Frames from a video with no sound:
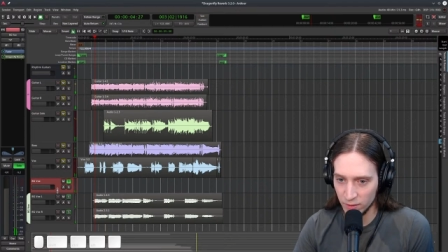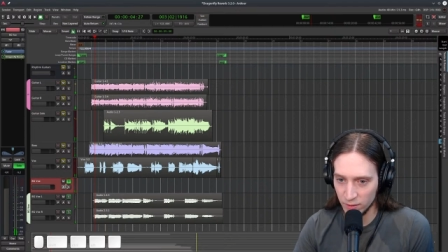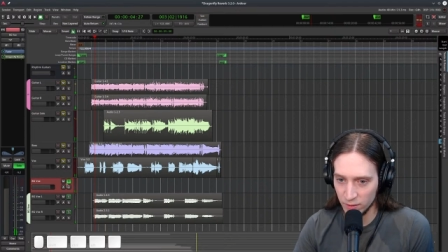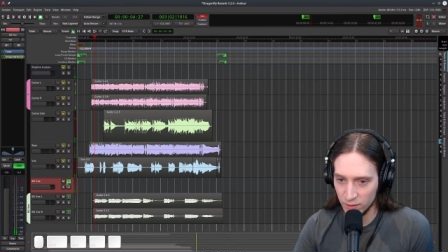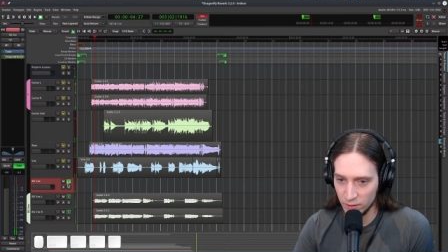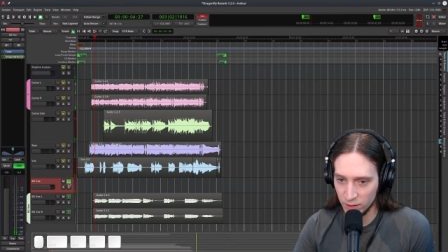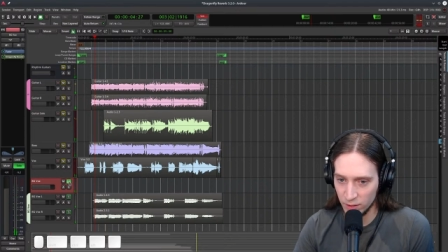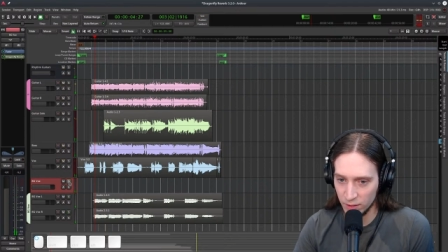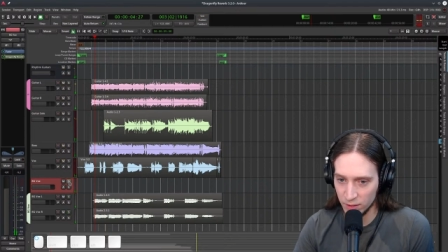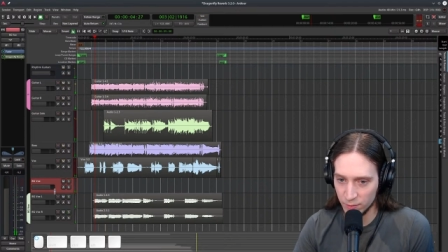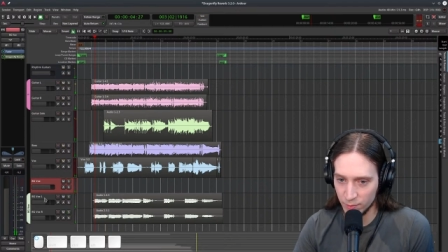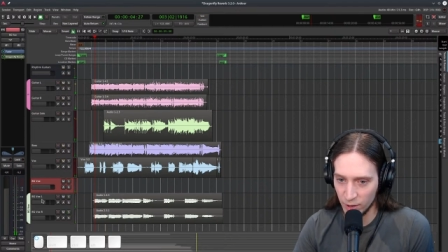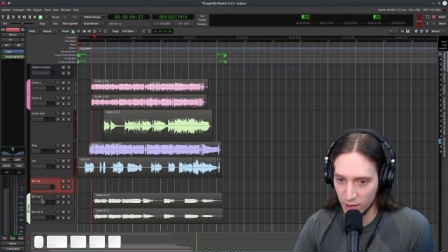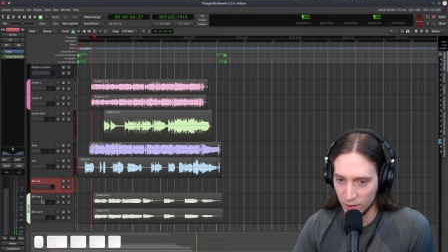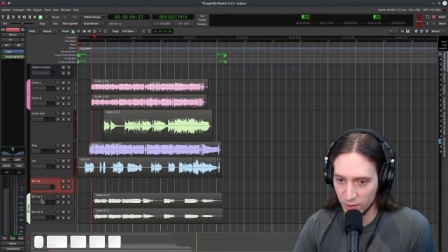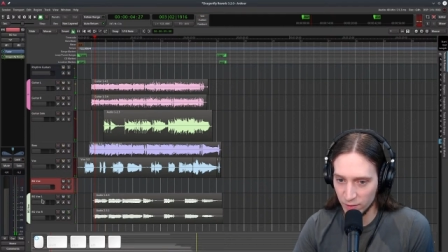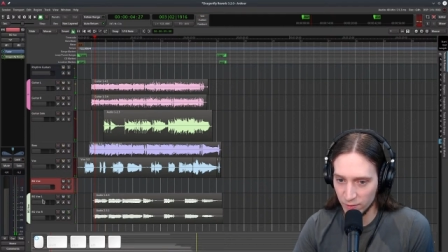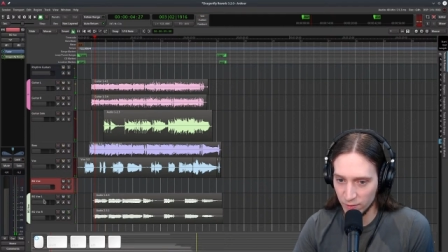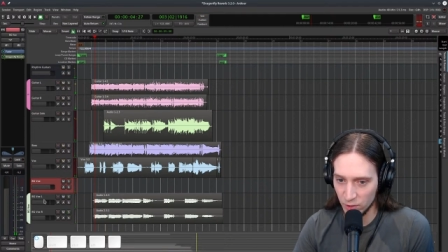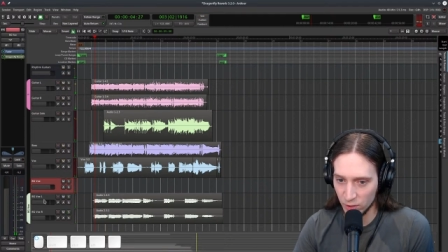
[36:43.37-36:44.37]
These
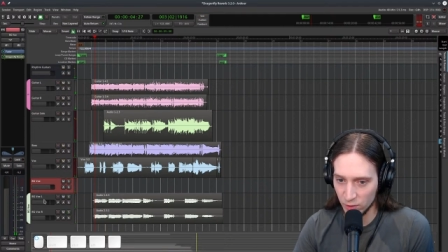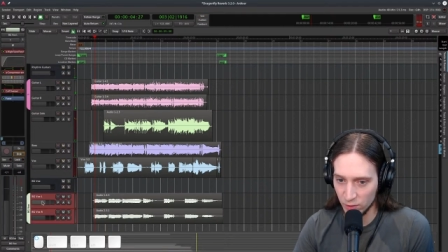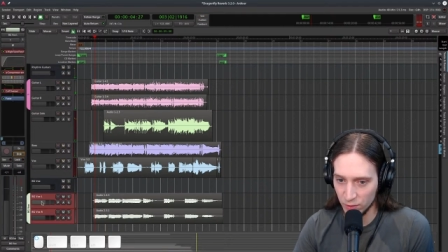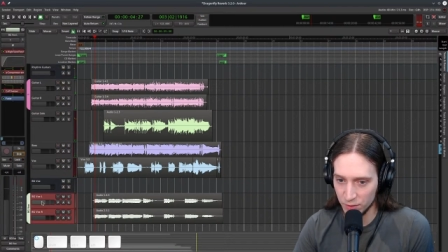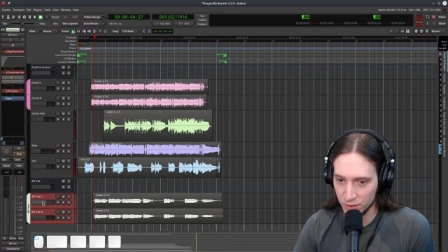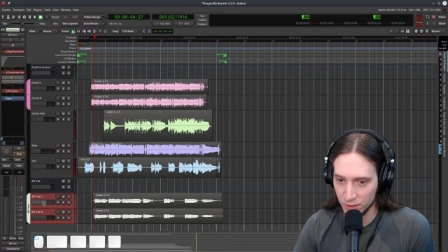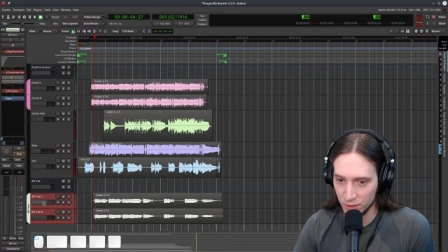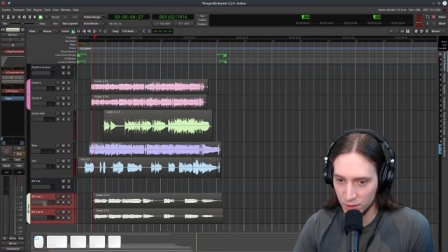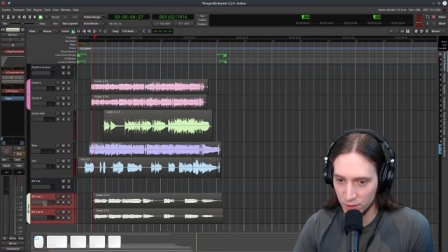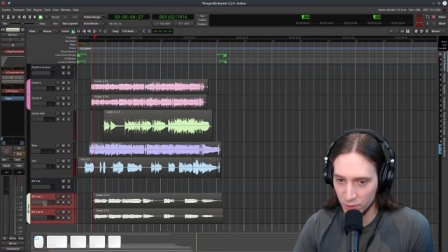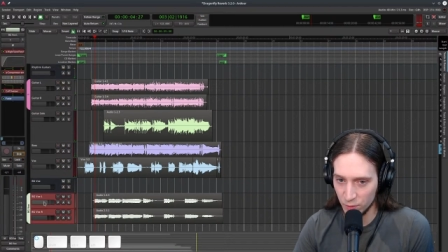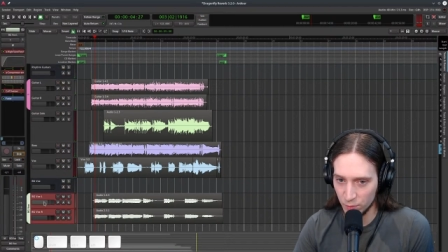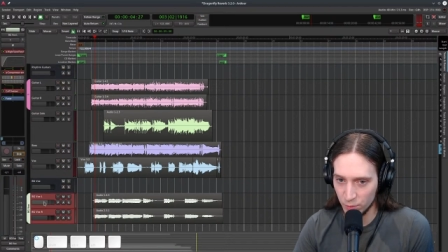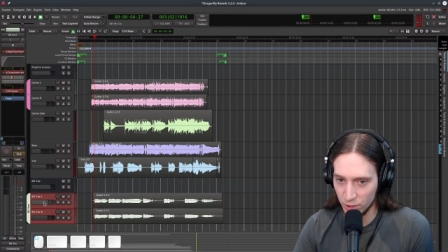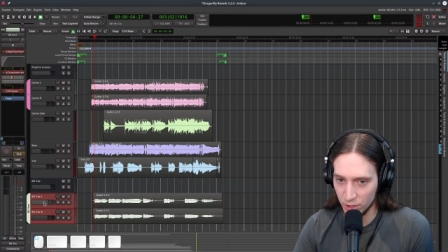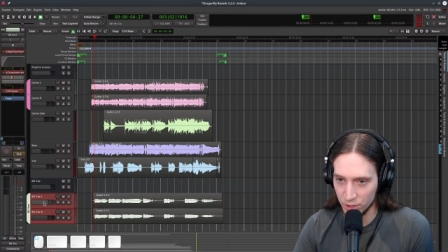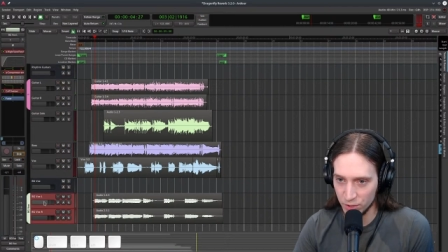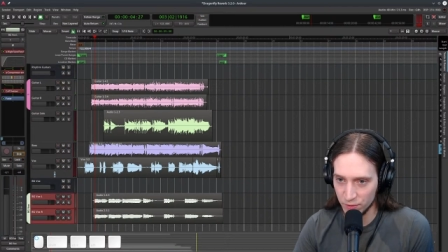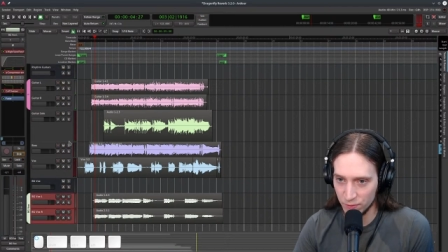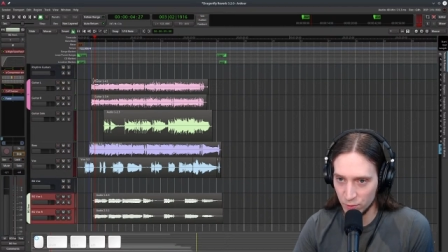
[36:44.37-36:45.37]
background vocals, they don't
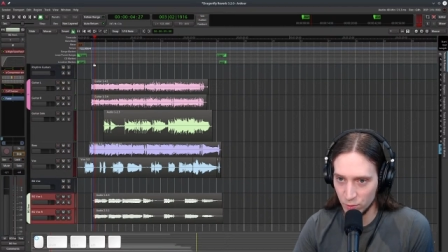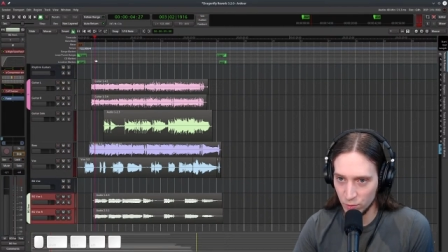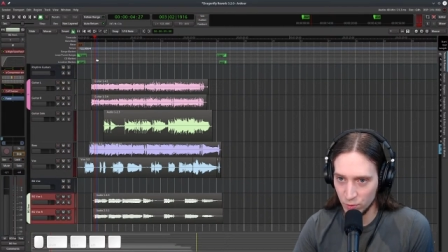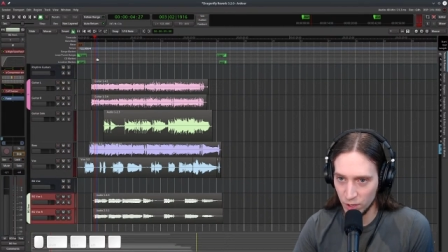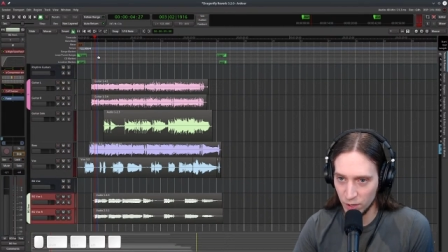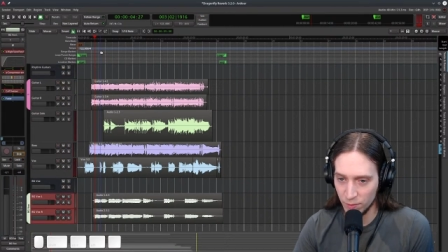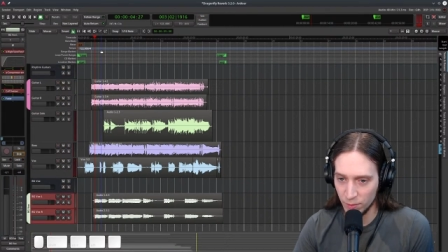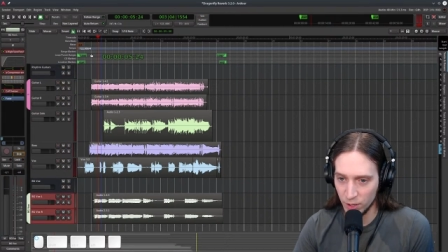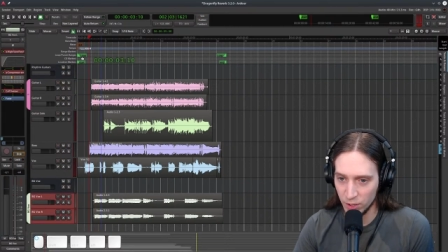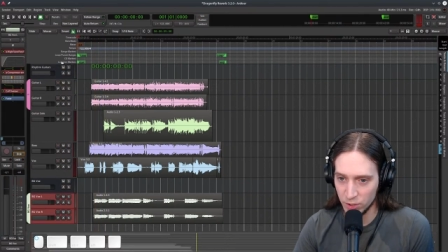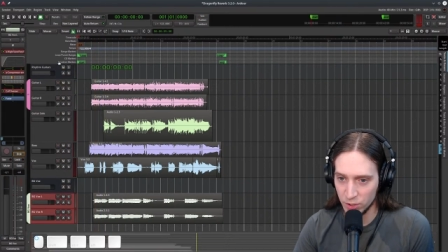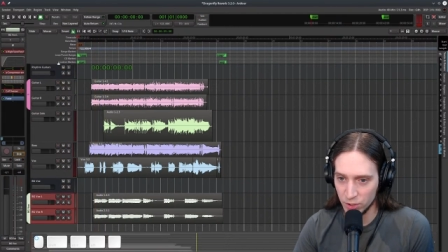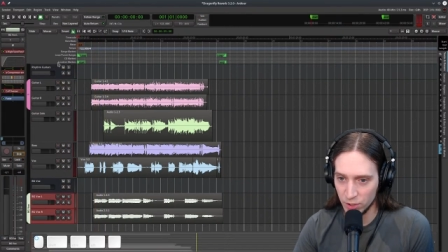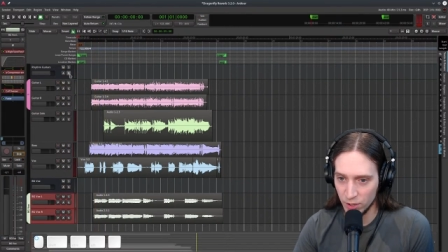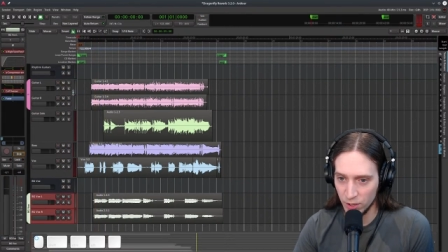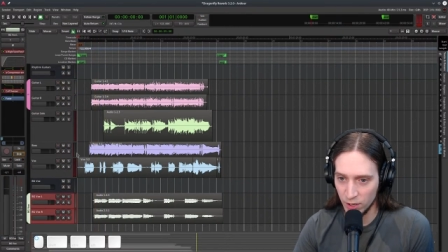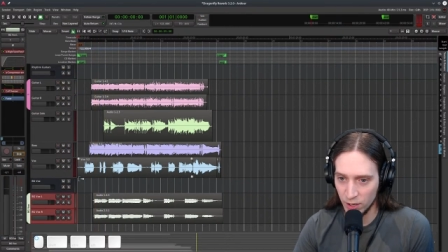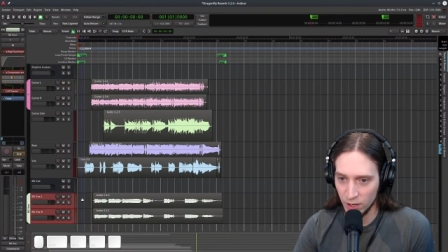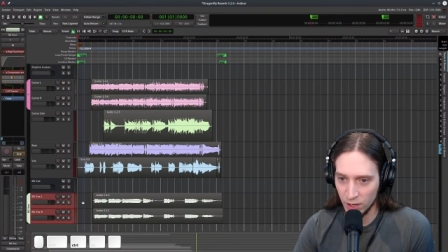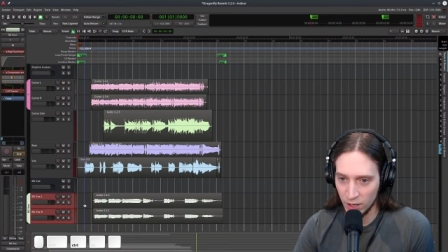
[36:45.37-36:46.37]
punch through that much.
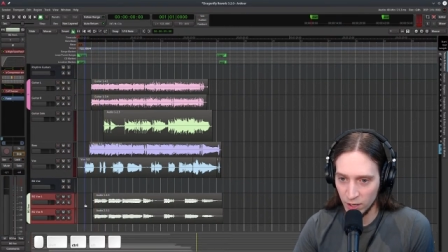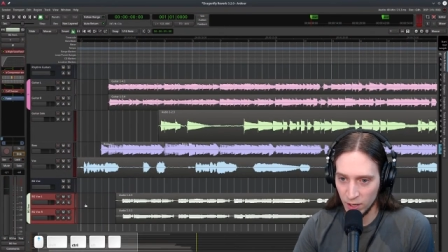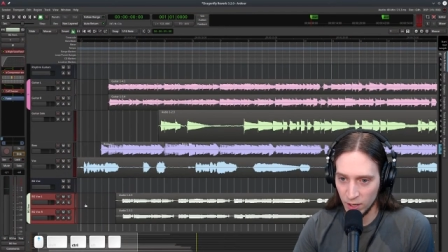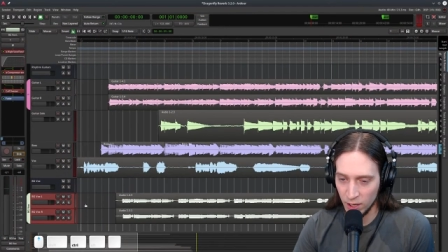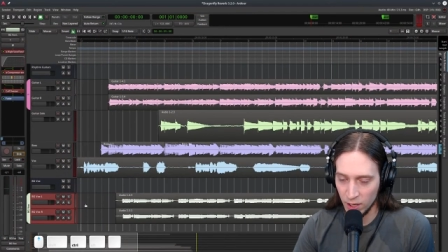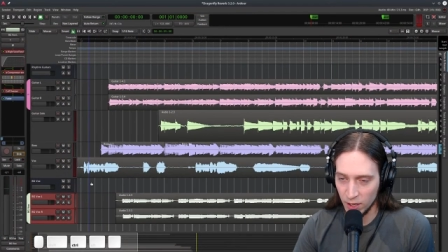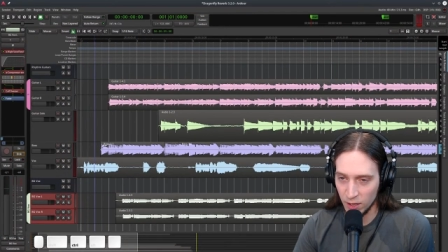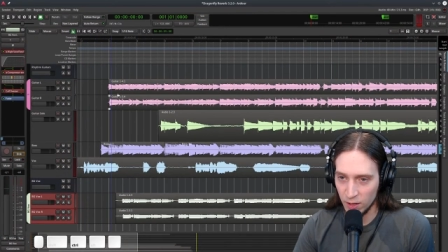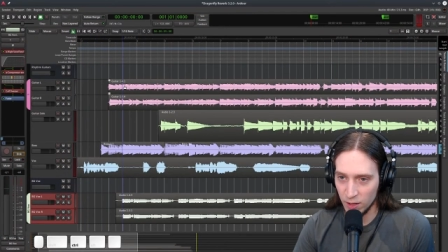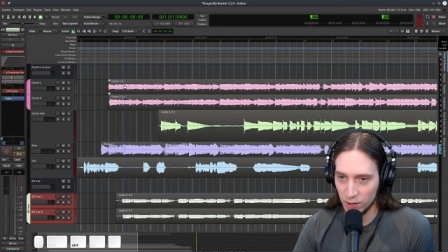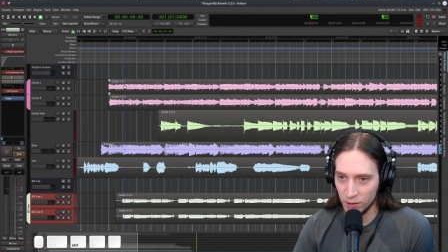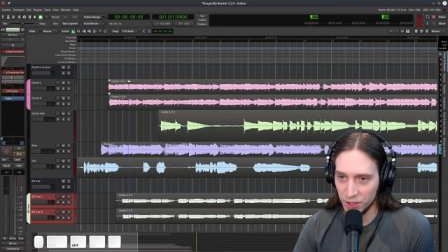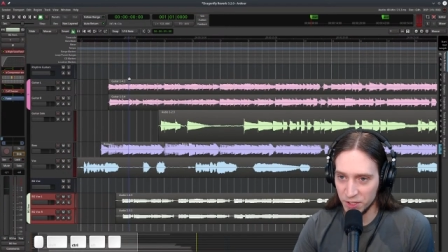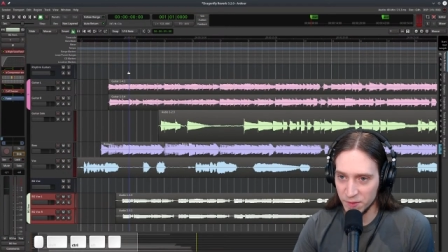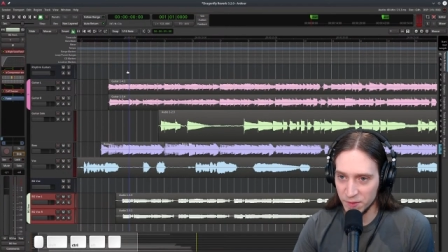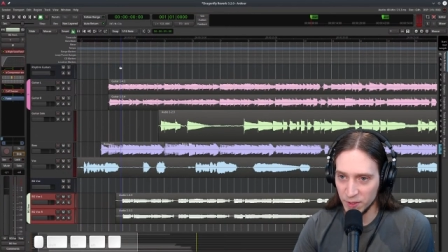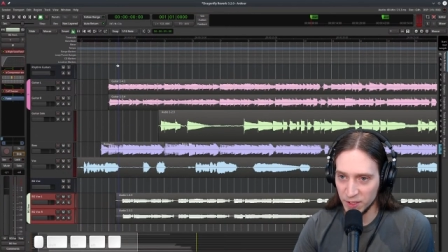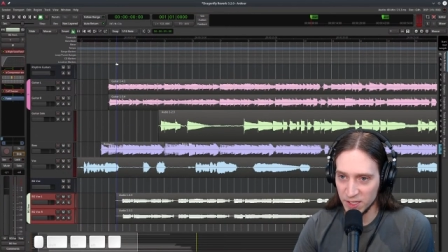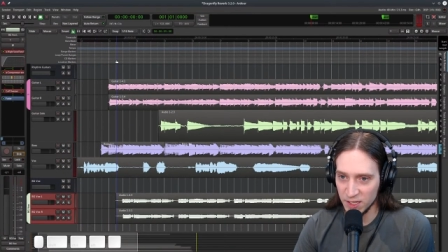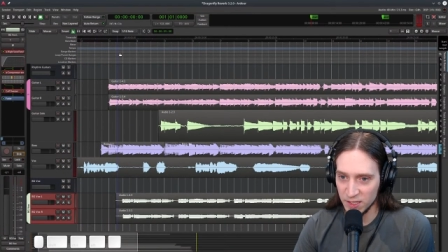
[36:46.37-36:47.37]
Well,
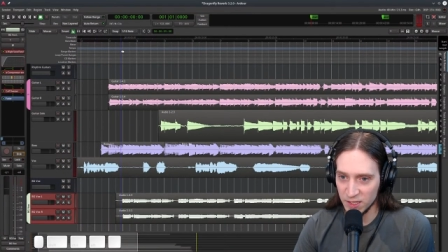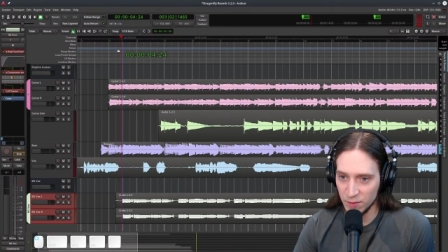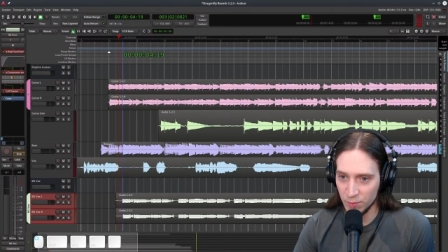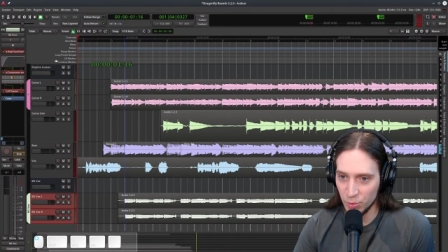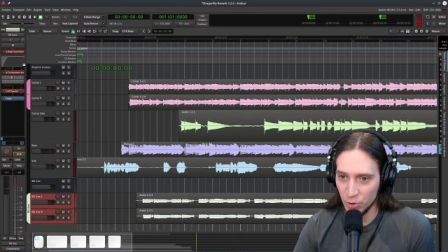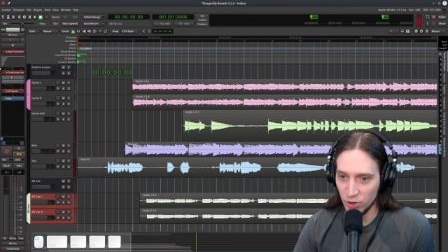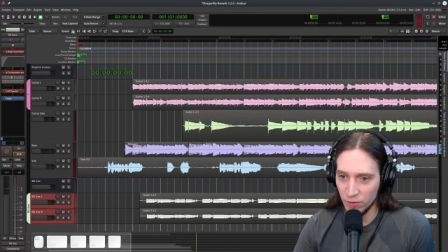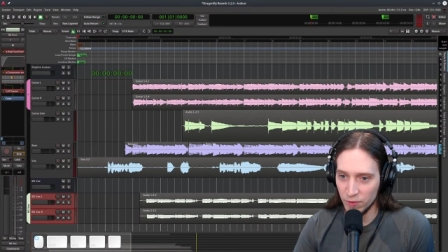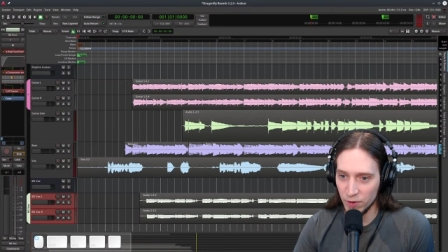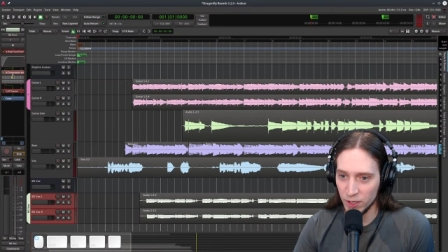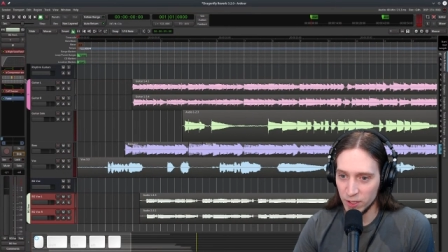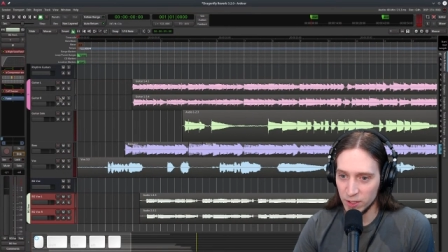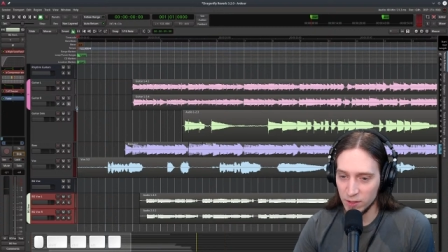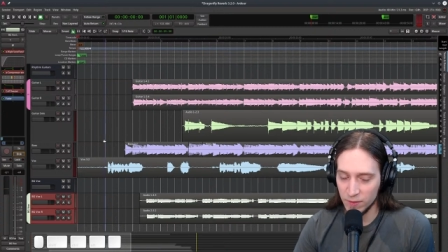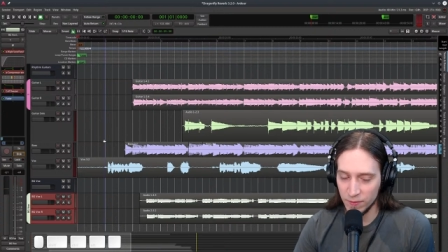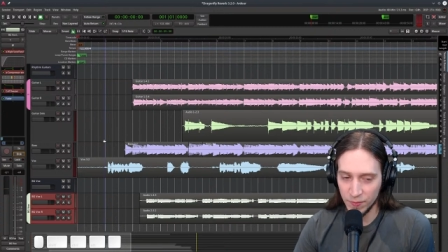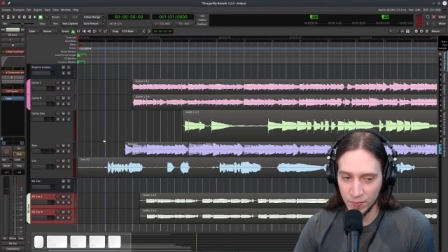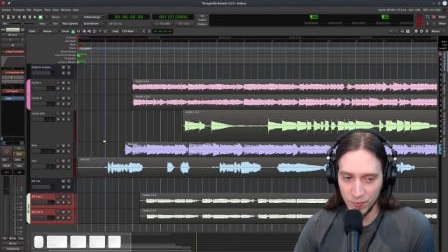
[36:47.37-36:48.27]
this mix isn't perfect.